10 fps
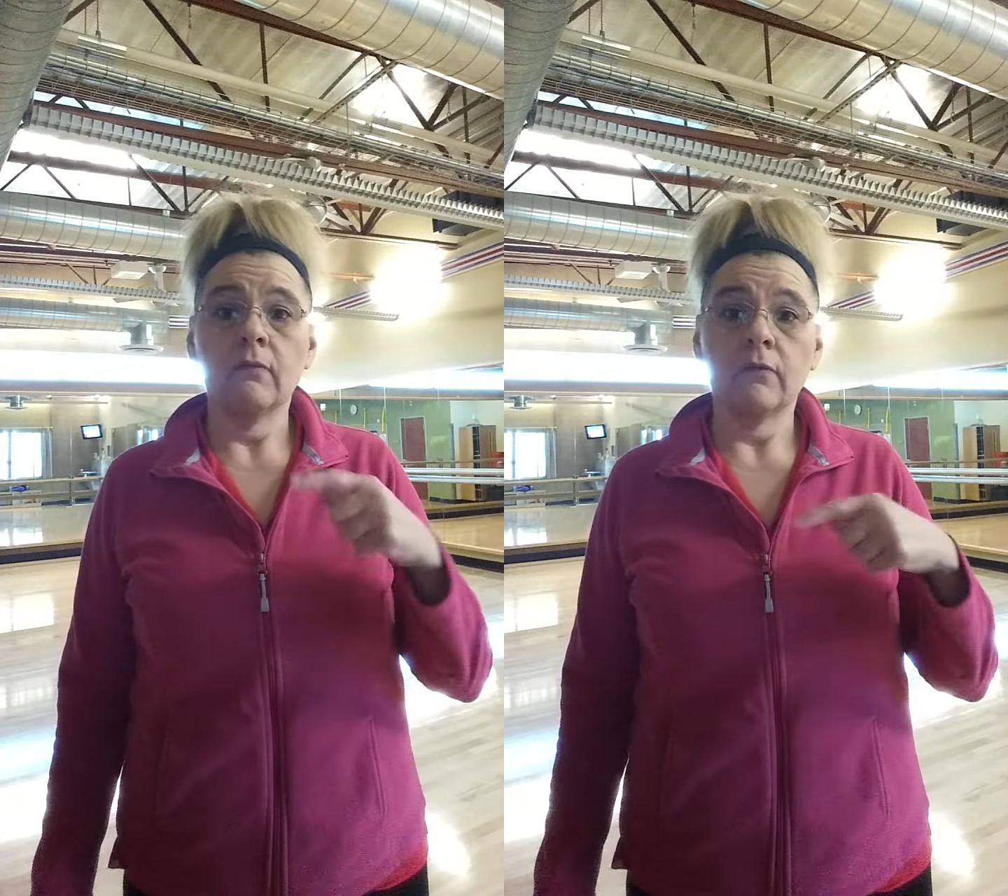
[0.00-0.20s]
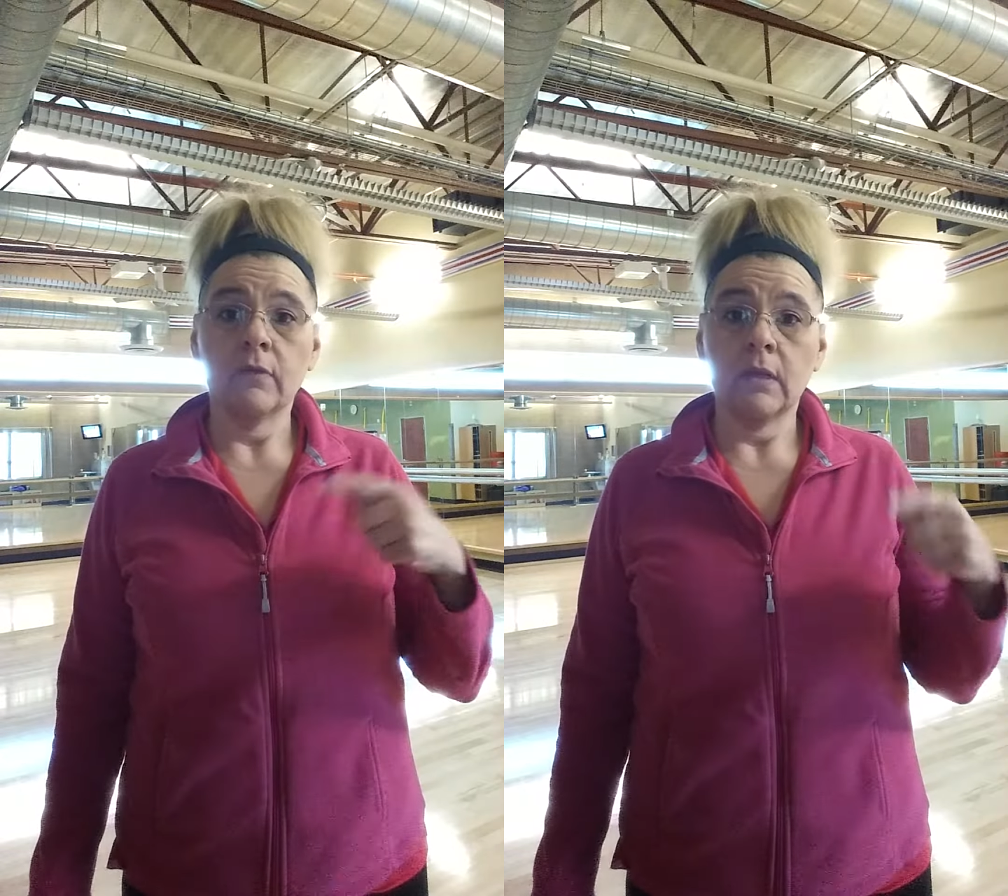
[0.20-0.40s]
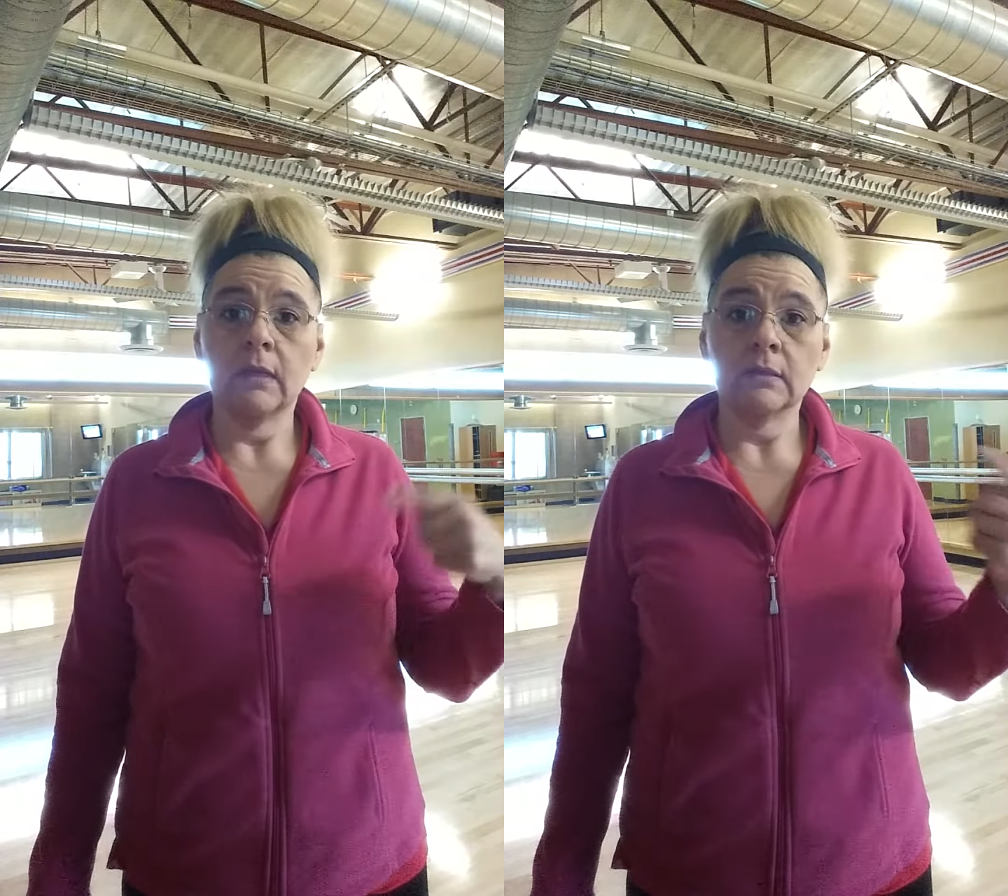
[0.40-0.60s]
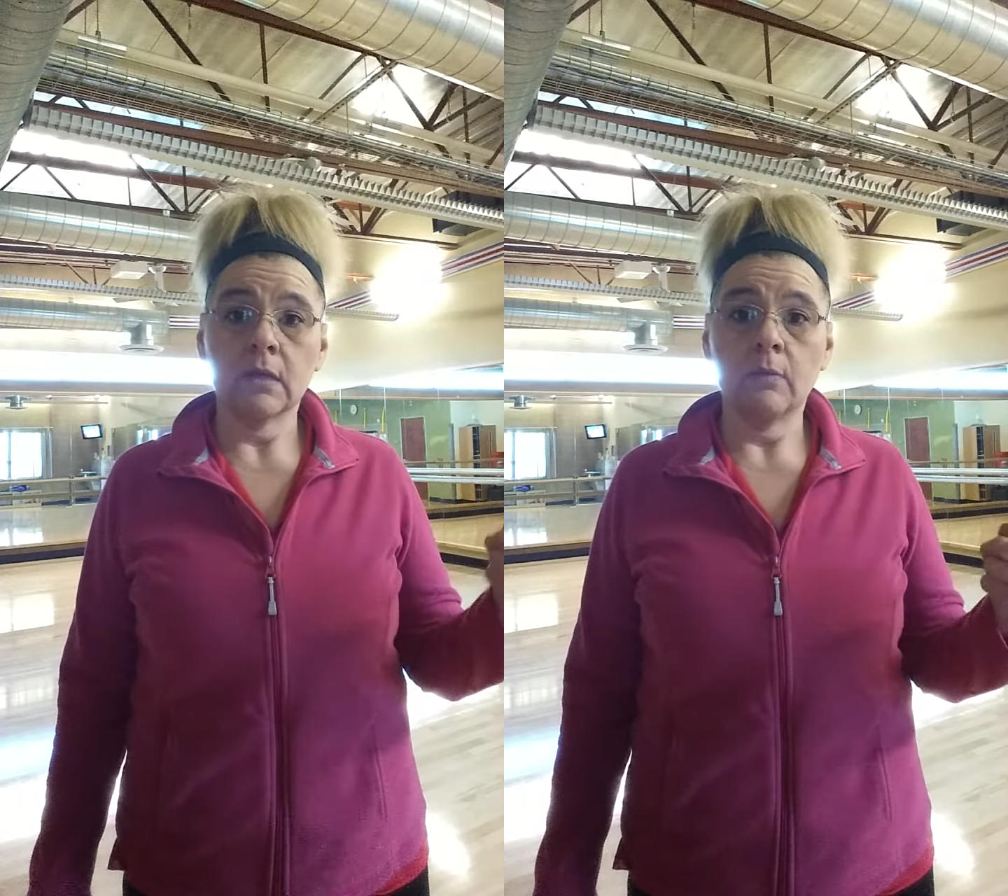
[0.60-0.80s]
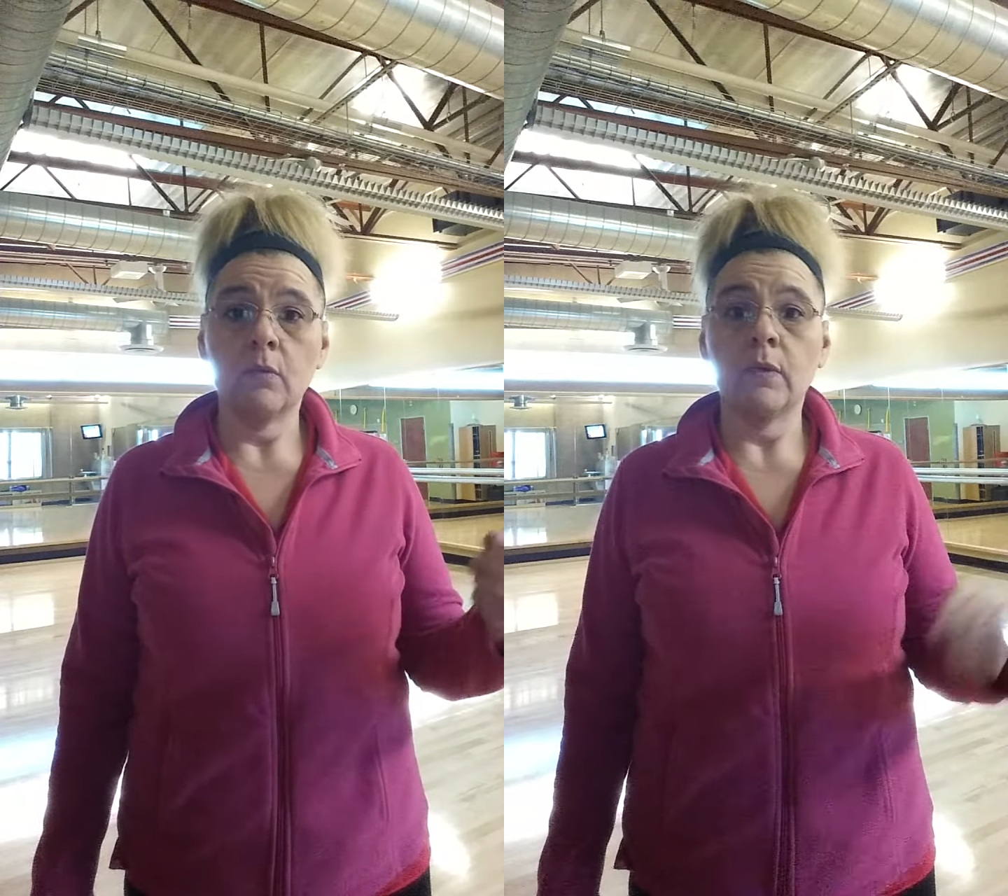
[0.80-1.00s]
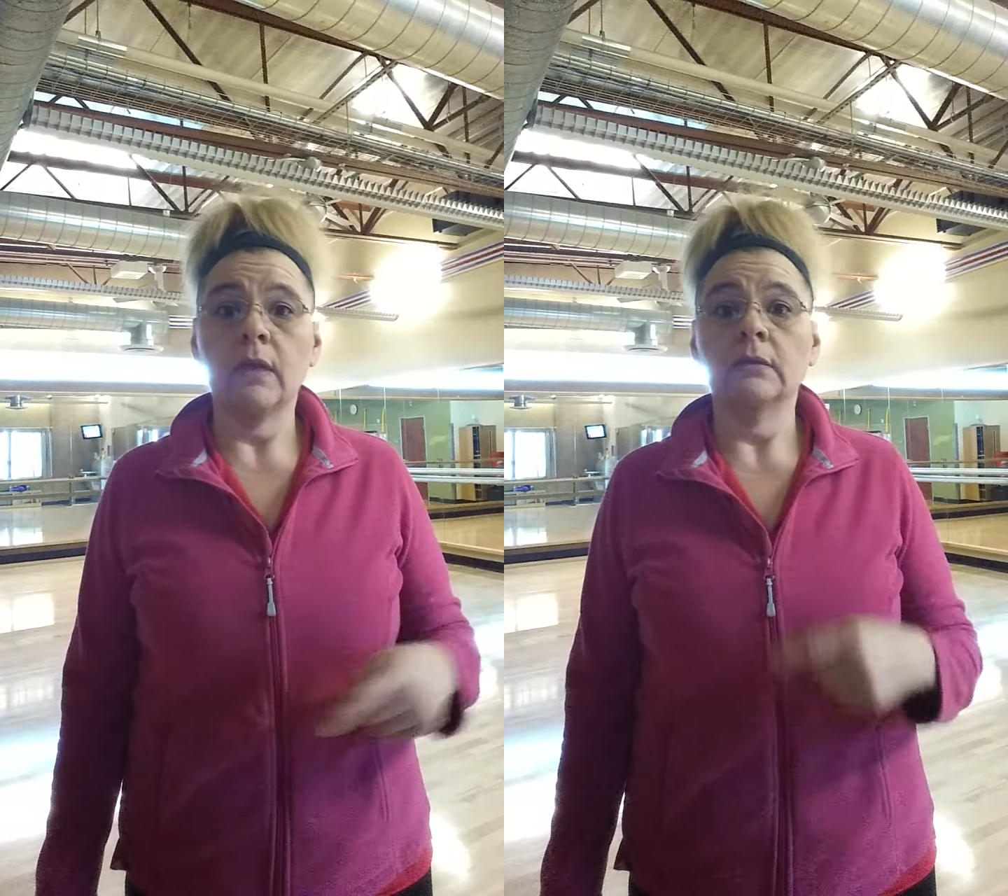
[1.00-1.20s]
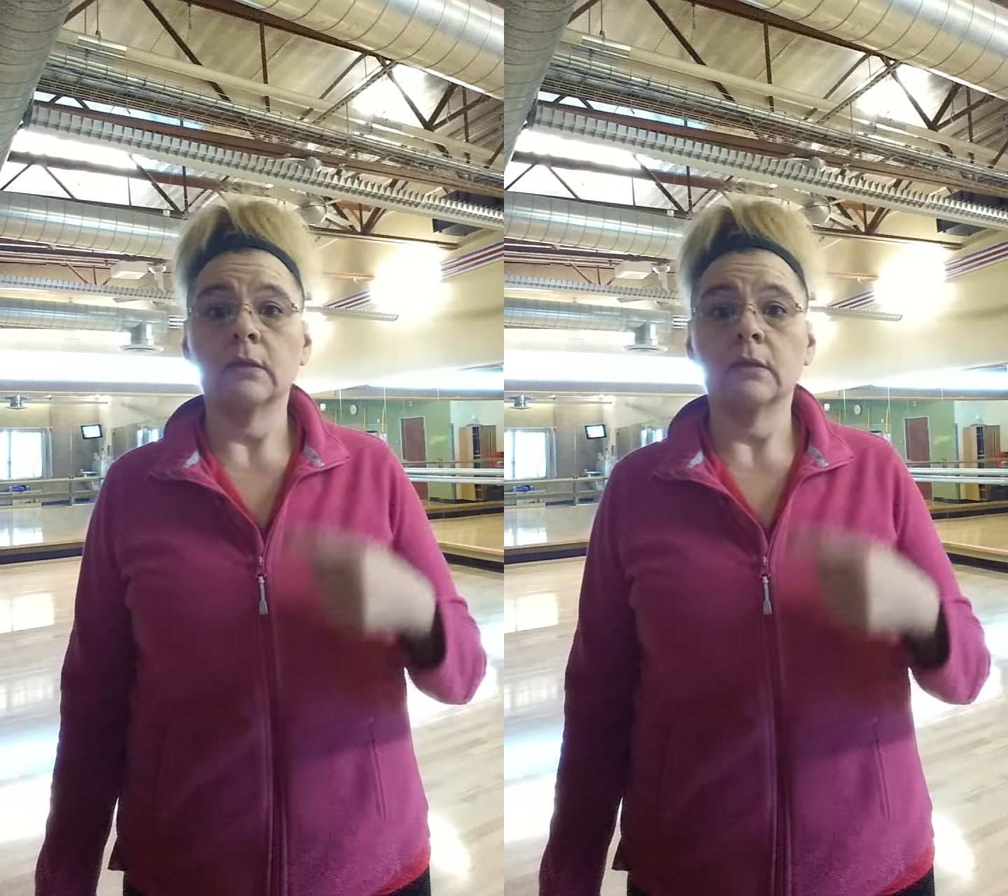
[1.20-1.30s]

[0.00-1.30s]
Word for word: for the next couple weeks.